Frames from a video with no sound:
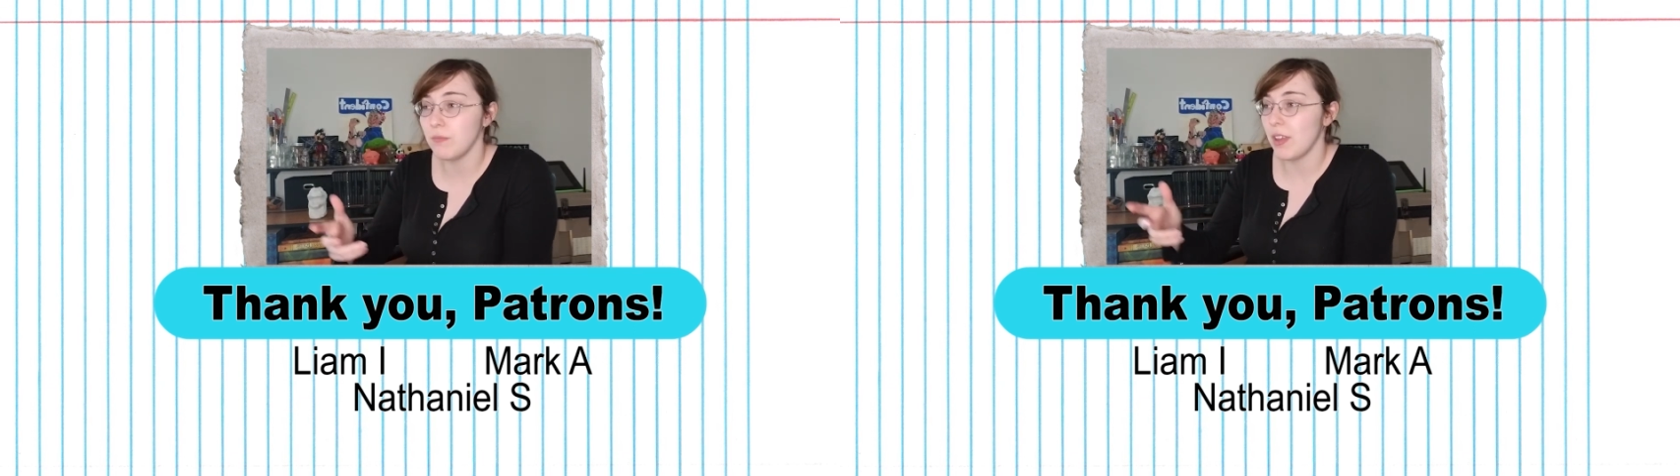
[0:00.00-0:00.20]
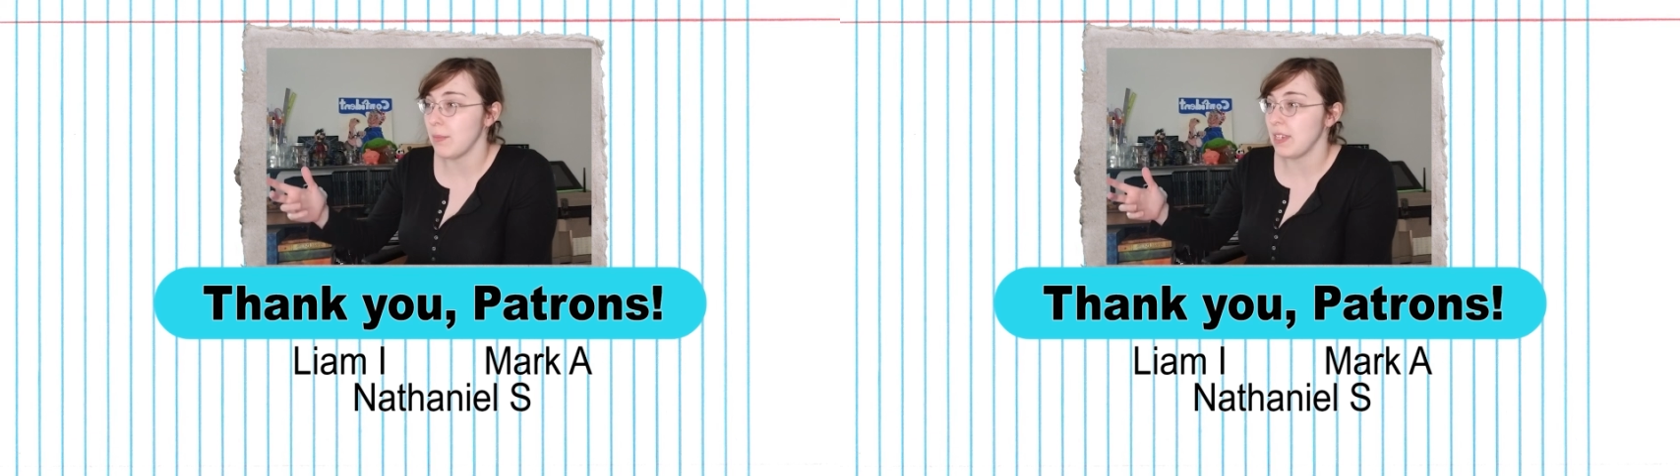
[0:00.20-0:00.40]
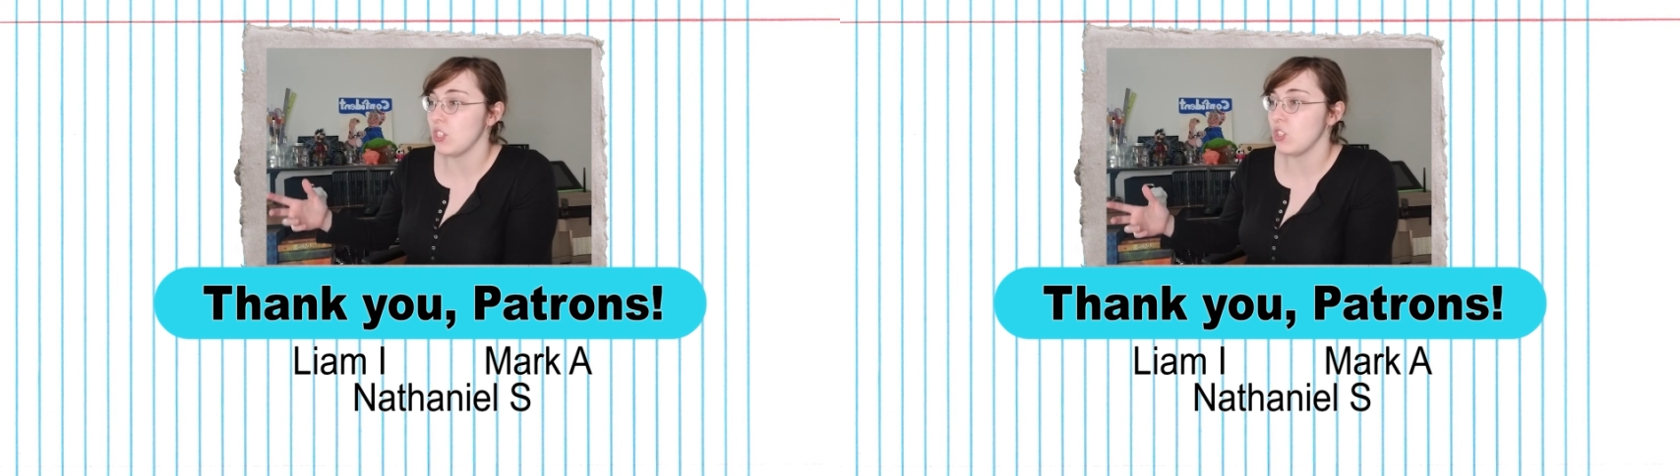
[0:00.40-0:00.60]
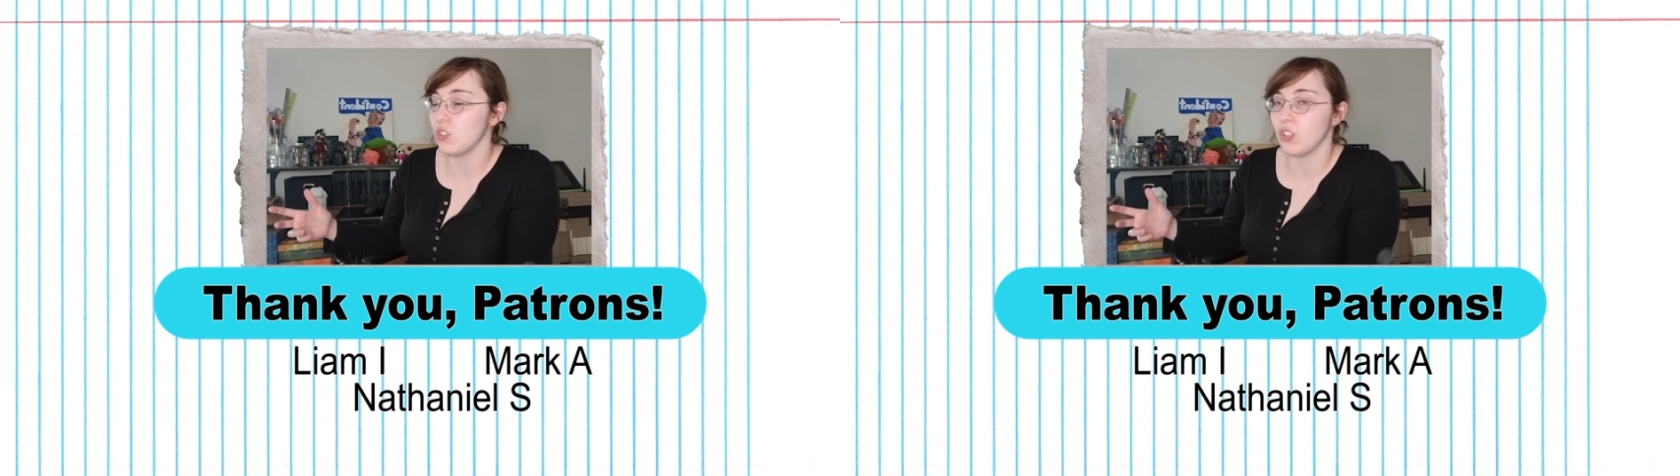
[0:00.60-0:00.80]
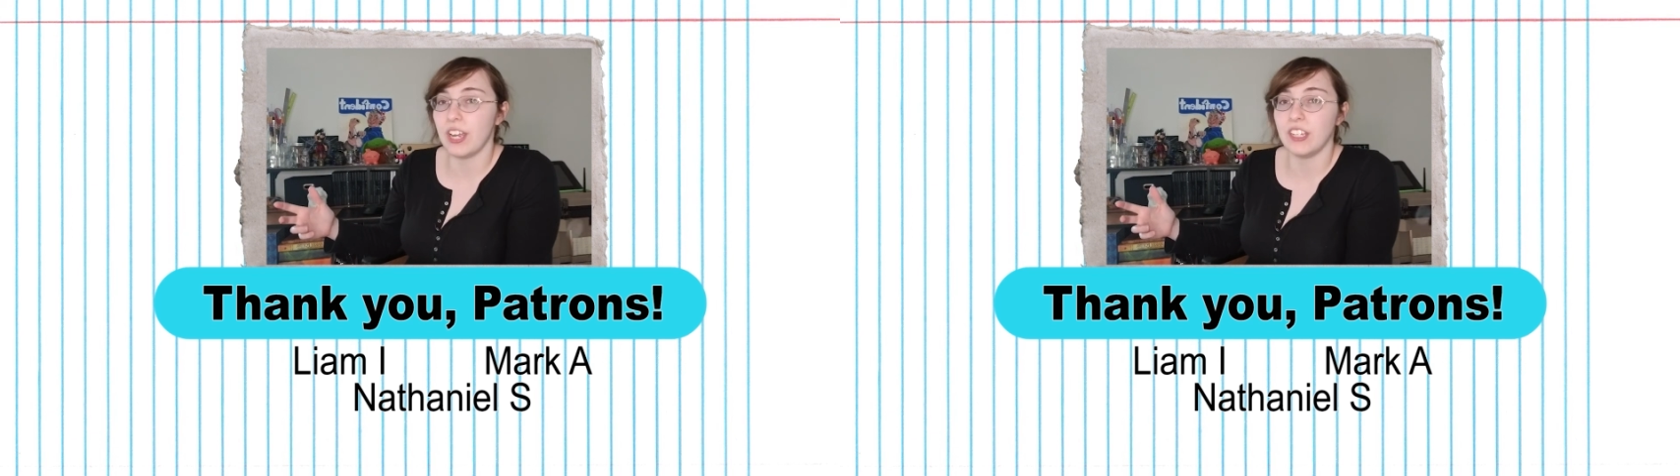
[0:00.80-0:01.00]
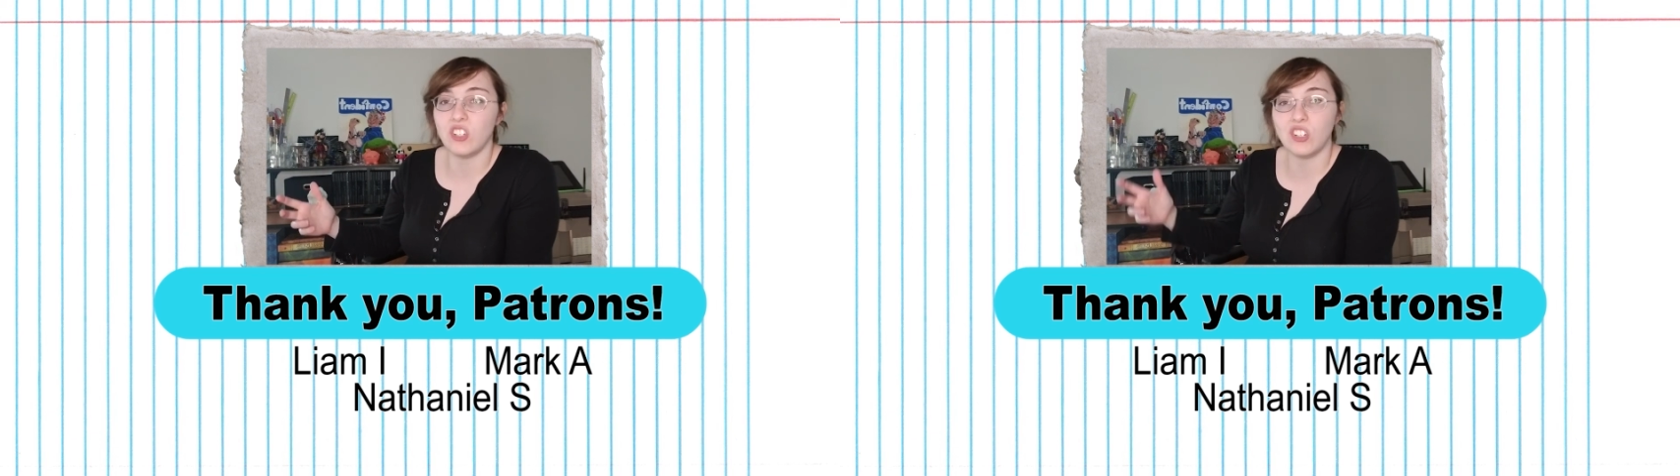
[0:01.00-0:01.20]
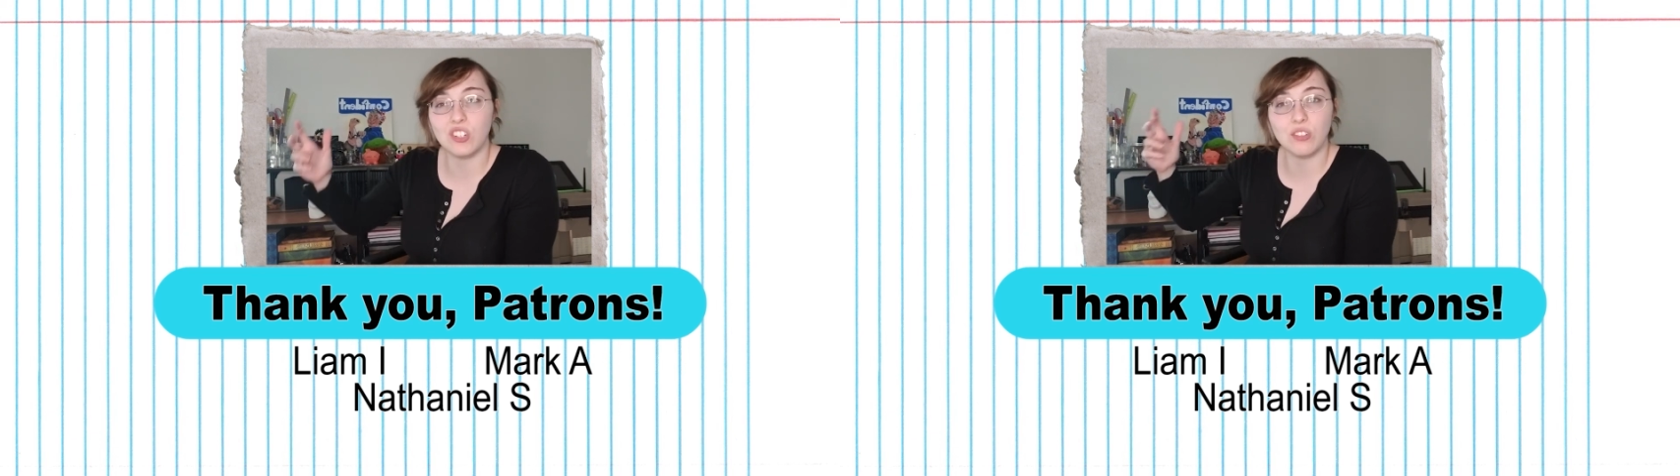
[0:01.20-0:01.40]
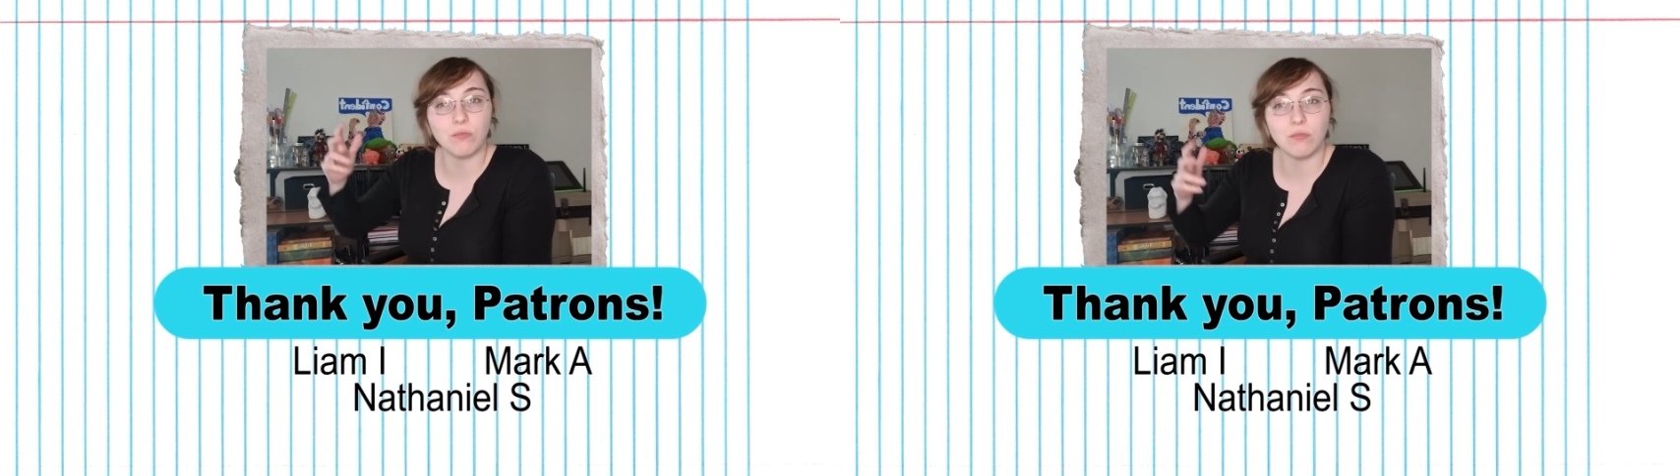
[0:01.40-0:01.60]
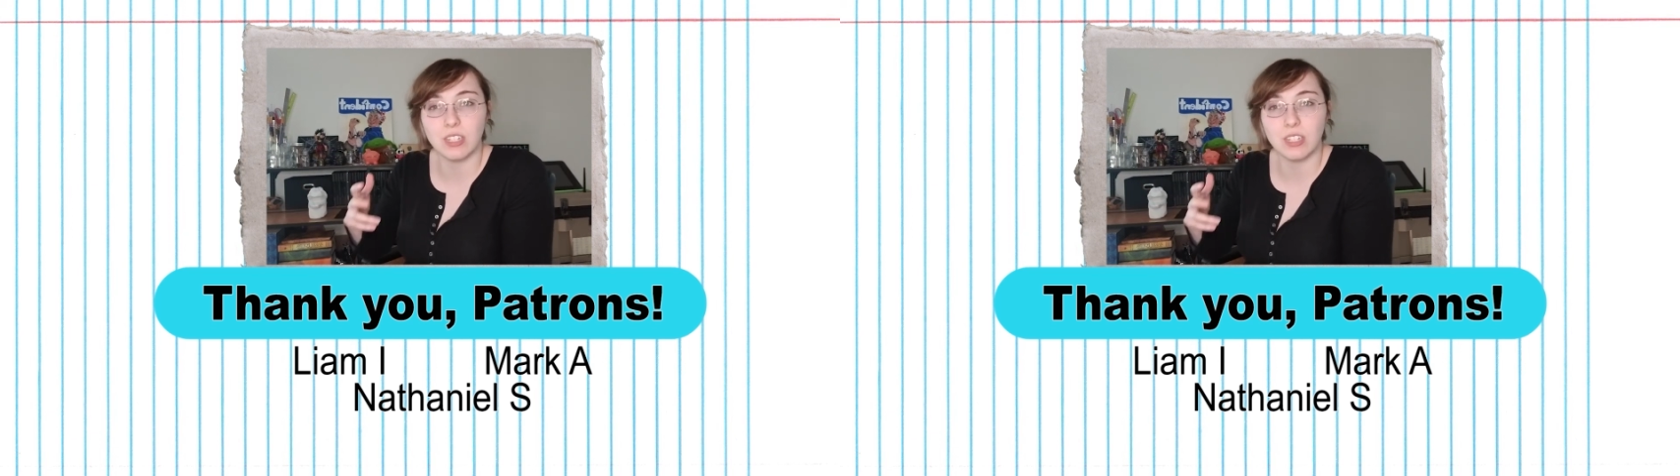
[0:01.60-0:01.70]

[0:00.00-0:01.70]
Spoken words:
maybe stretch,